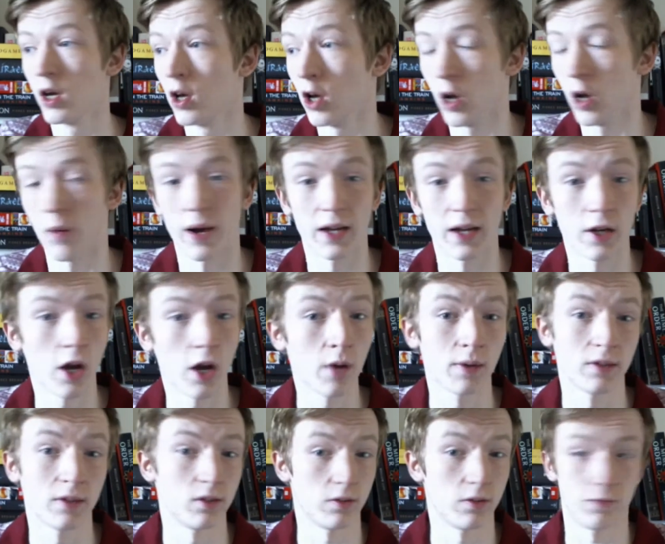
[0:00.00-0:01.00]
who I know
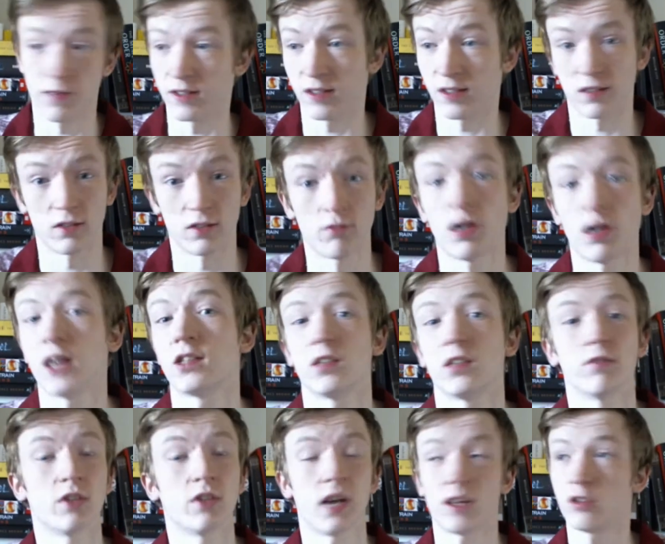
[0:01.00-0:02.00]
is a fantastic
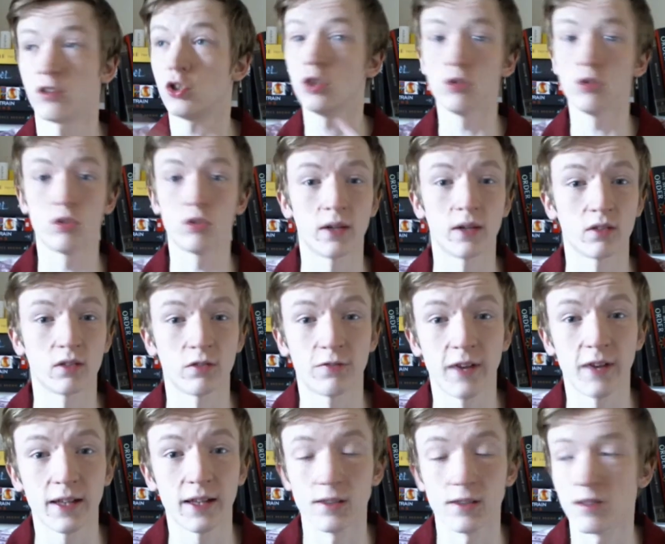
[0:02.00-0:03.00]
writer and has huge amounts of
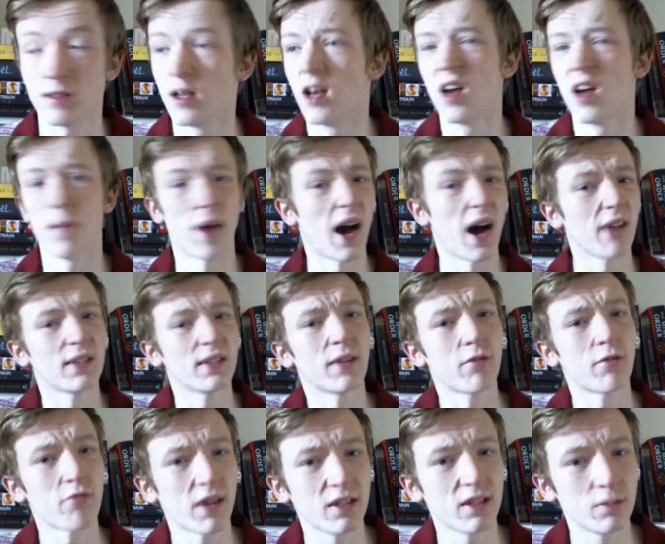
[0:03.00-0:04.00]
fans, but I've
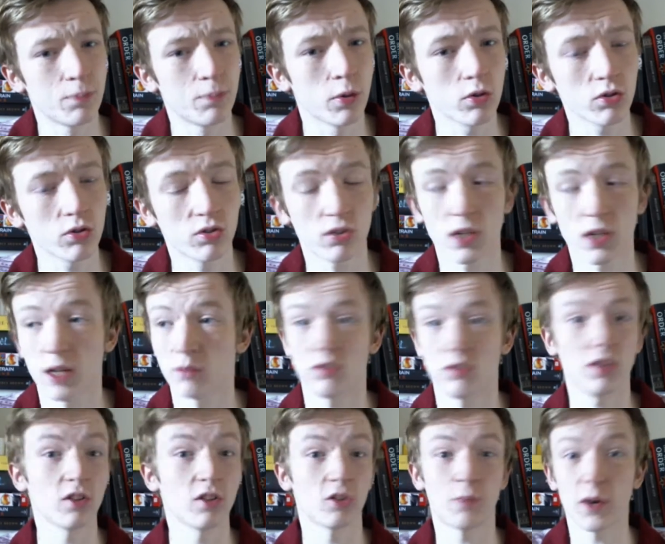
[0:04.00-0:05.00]
never read his books. It's
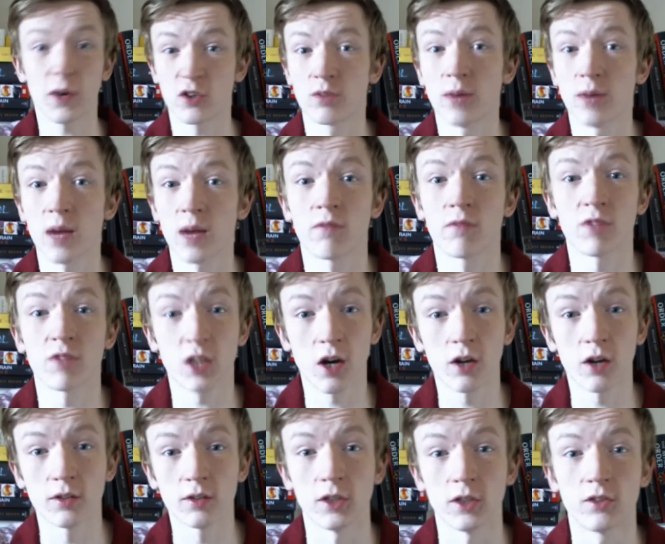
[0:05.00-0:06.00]
still a special moment
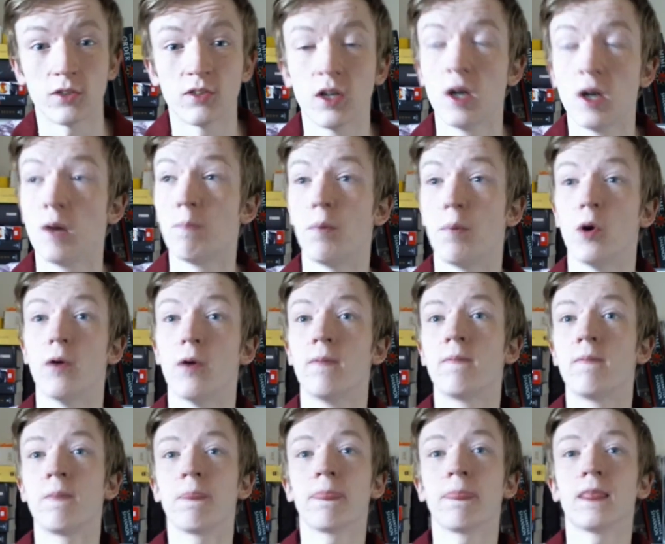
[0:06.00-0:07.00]
regardless, but
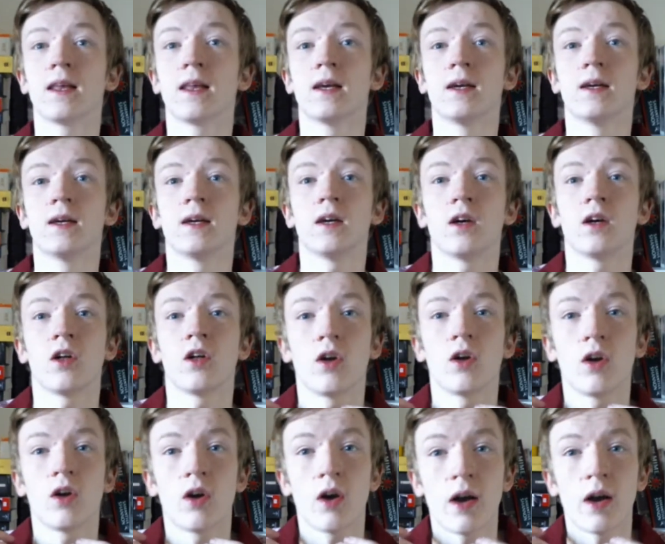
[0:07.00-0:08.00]

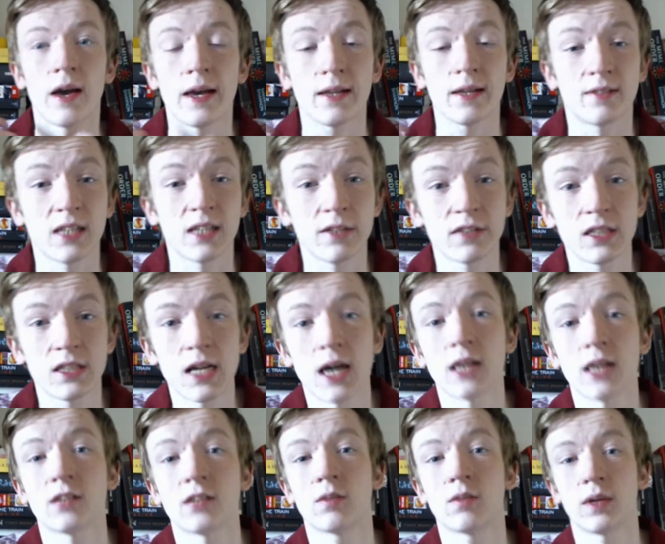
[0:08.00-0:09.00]
it's even
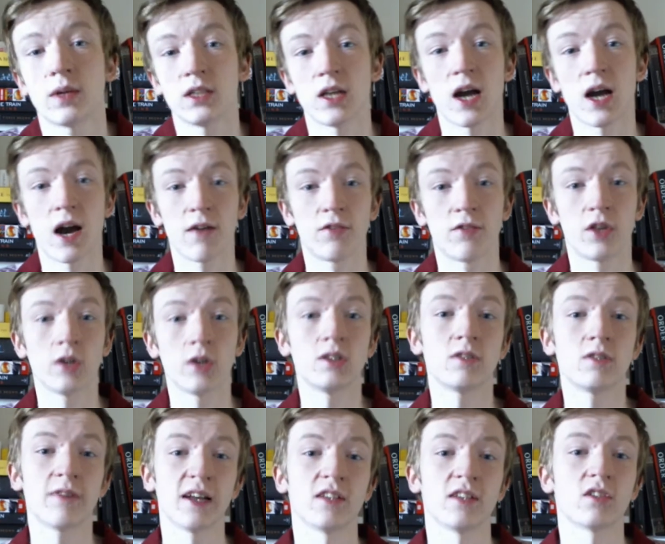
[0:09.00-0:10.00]
nicer when you have those
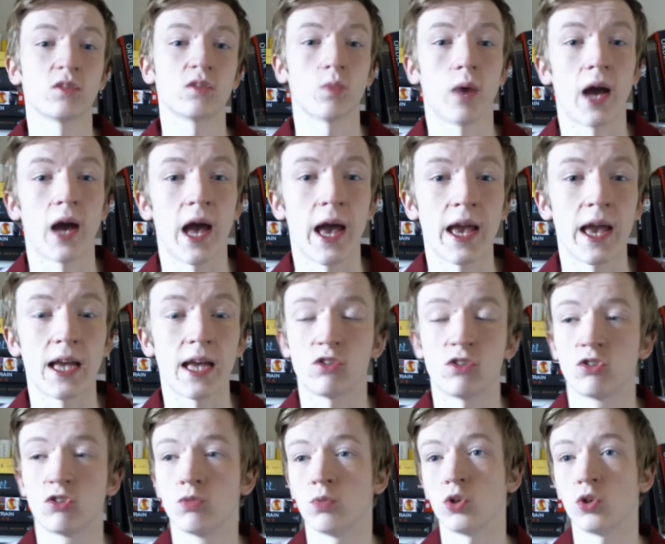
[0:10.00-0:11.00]
events where
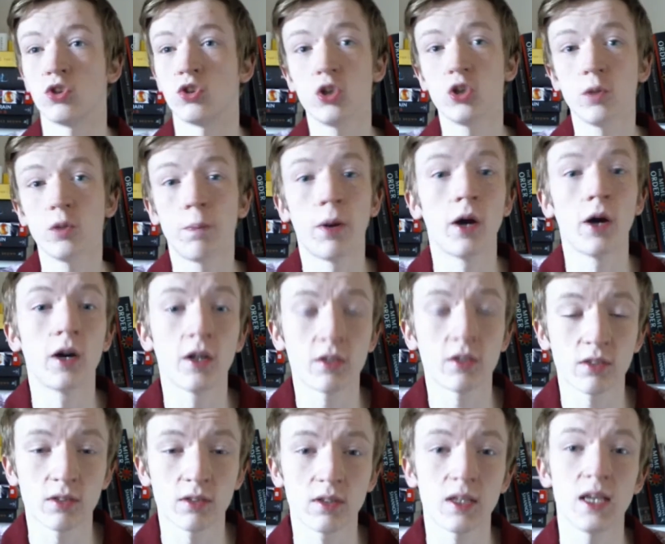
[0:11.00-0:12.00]
it's someone you
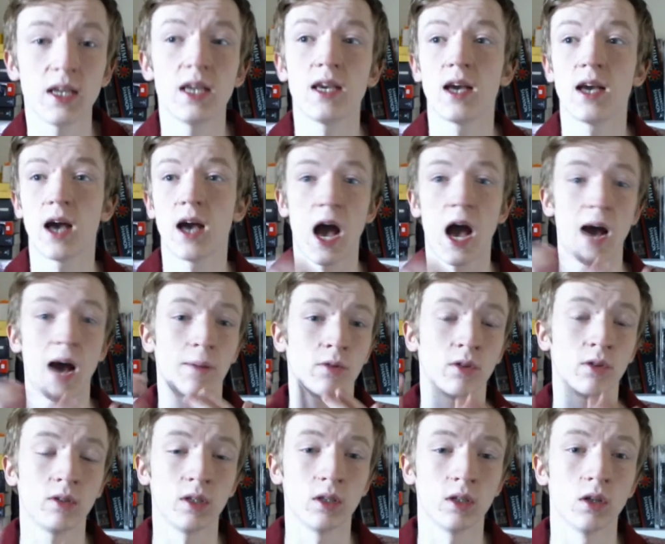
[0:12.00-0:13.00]
personally
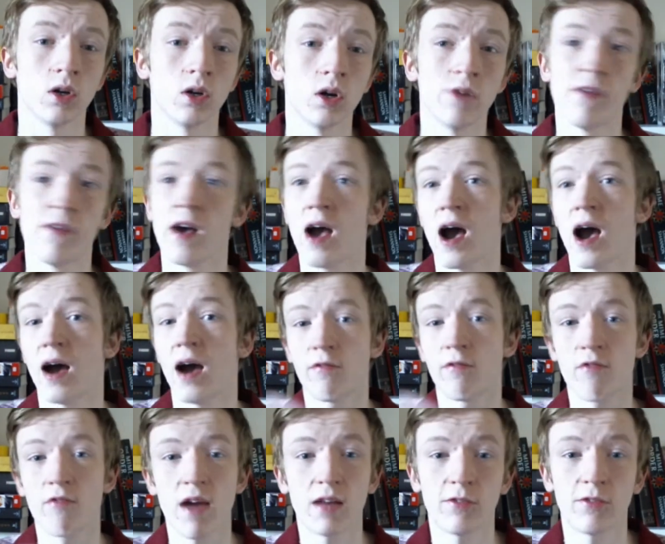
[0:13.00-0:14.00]
absolutely love,
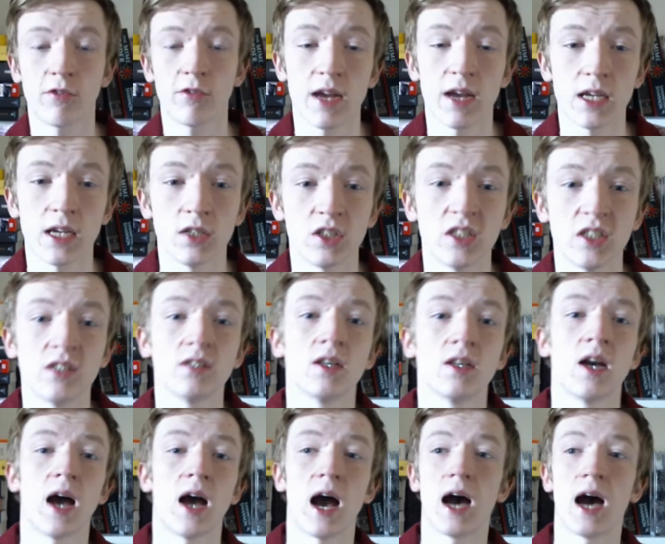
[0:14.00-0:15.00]
have read for ages,
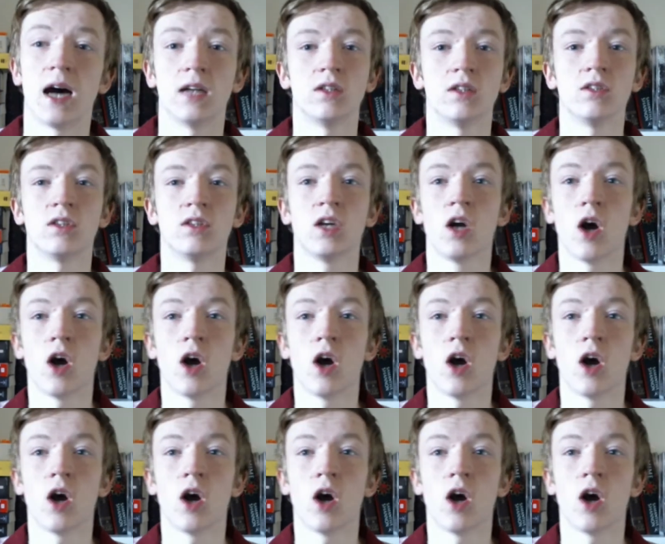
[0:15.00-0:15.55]
and